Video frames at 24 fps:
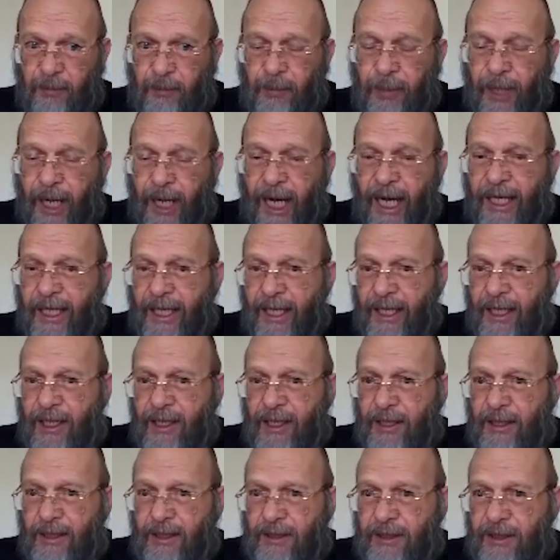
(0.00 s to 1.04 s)
pi
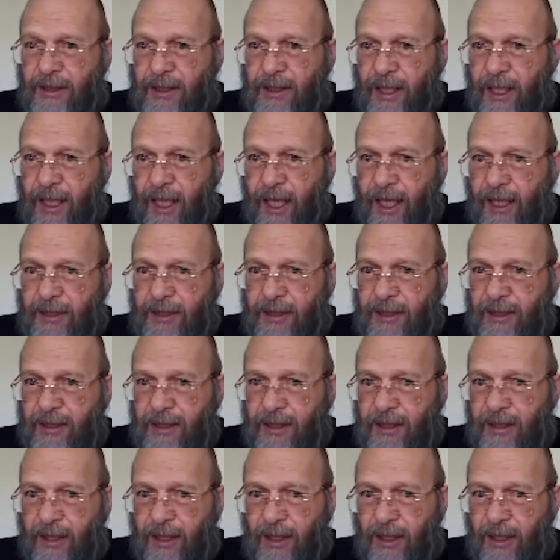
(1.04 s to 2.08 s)
L act
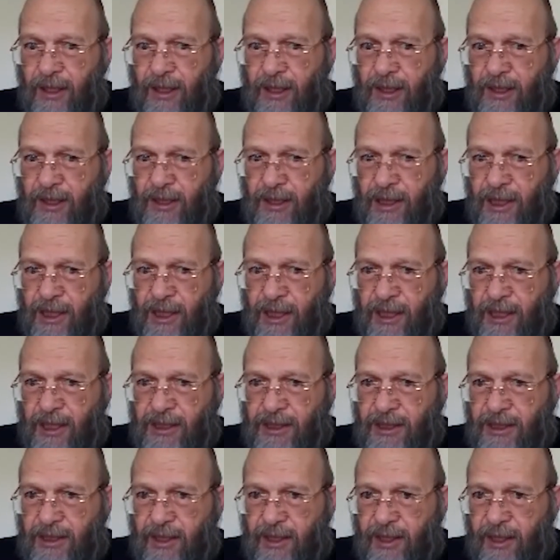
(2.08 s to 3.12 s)
on
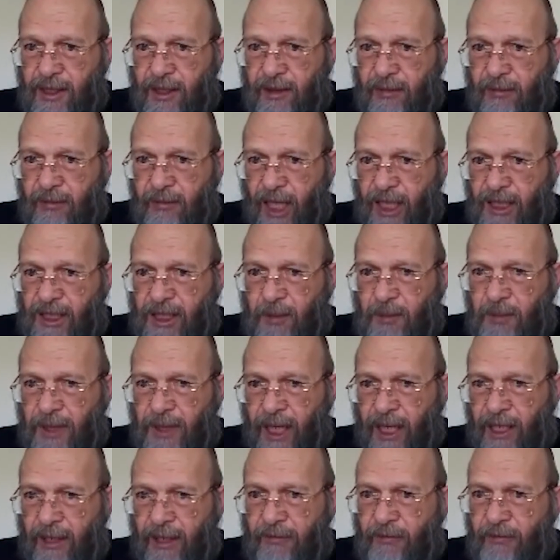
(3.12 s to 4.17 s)
this
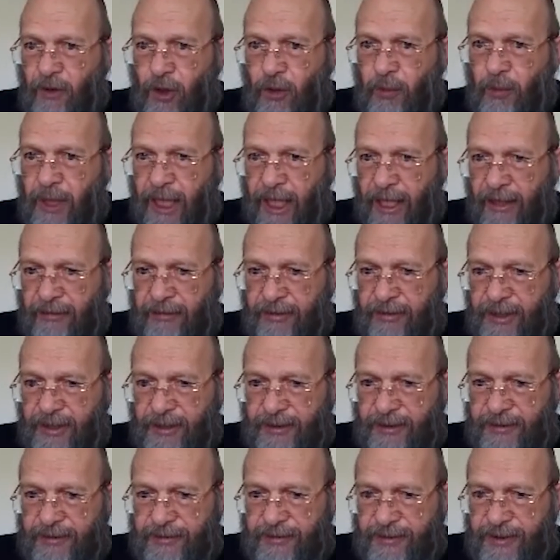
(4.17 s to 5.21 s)
multiplying from left.
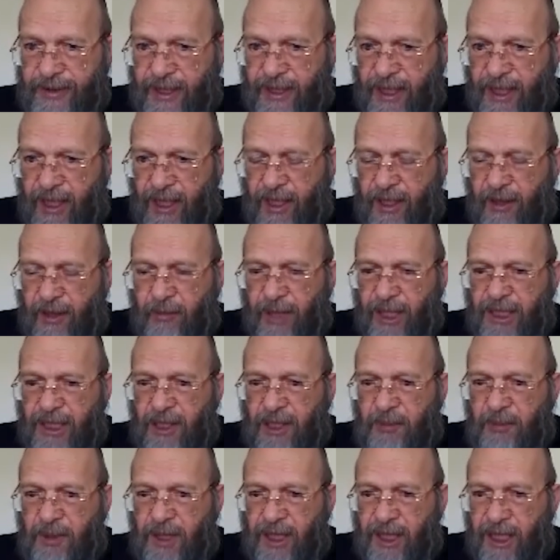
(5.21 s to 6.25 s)

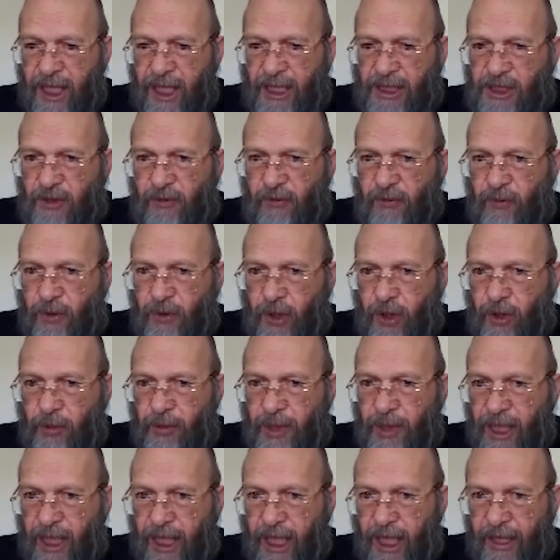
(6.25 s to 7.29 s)
Multiplication
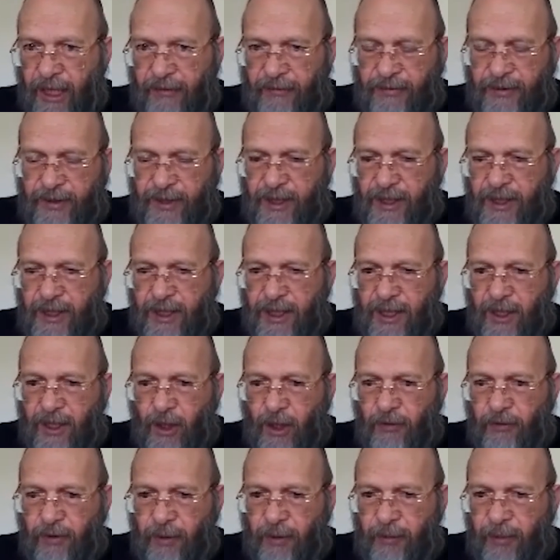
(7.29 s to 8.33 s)
from left
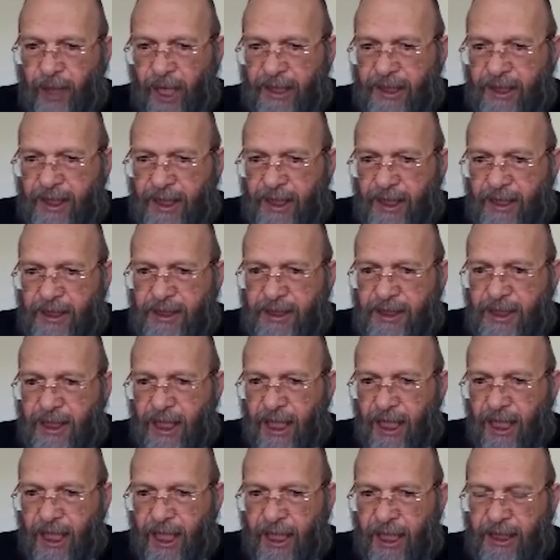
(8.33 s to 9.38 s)
of a matrix
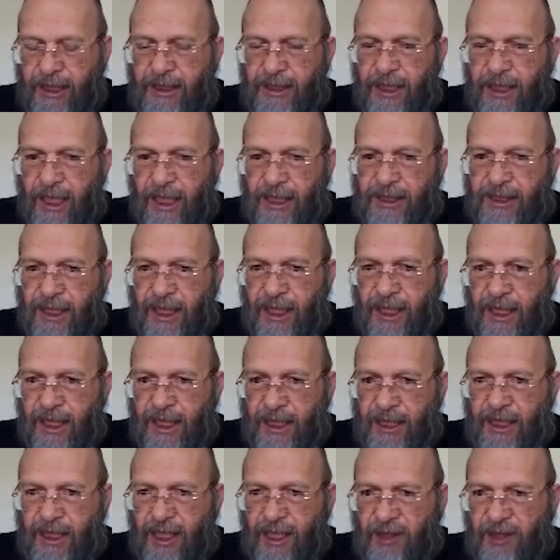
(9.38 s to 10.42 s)
acts as a
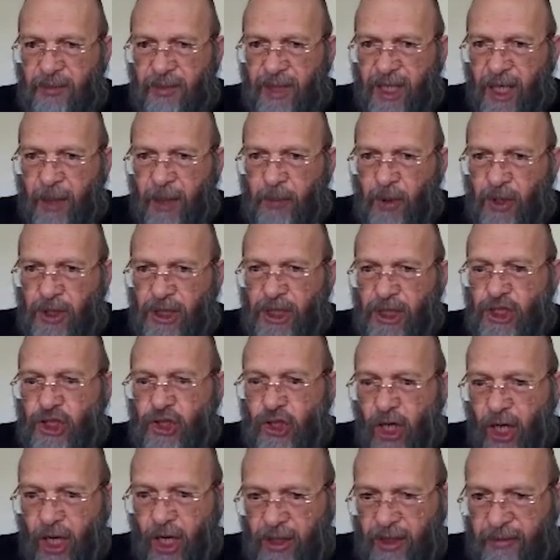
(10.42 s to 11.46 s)
linear map on each
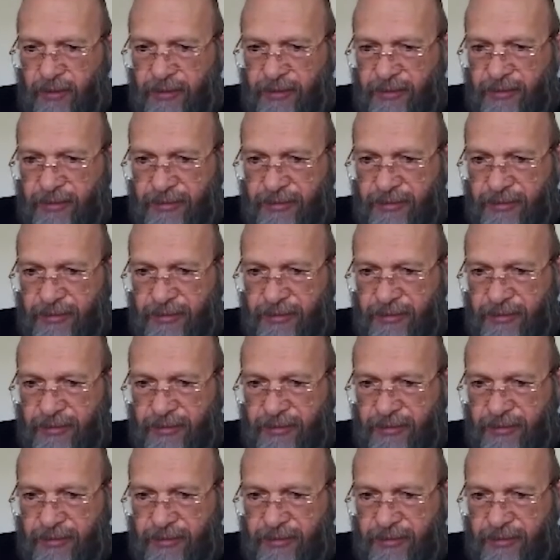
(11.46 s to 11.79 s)
column.